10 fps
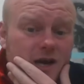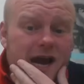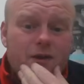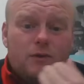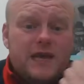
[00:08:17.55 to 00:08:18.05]

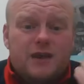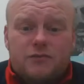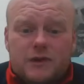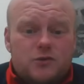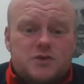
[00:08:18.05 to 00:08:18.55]
I don't care if
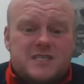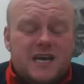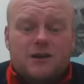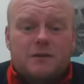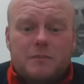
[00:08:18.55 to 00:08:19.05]
we lose
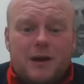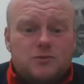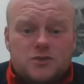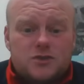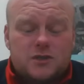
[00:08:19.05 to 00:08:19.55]
10 on the
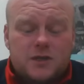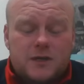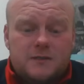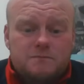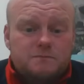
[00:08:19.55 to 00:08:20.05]
bounce
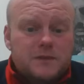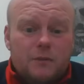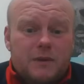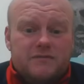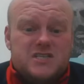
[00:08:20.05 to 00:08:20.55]

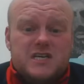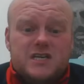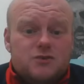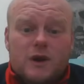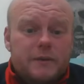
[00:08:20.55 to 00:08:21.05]
and we have a
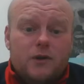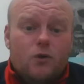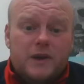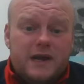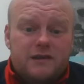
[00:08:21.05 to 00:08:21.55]
season where we don't
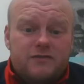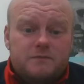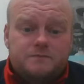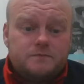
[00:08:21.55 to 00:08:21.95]
win anything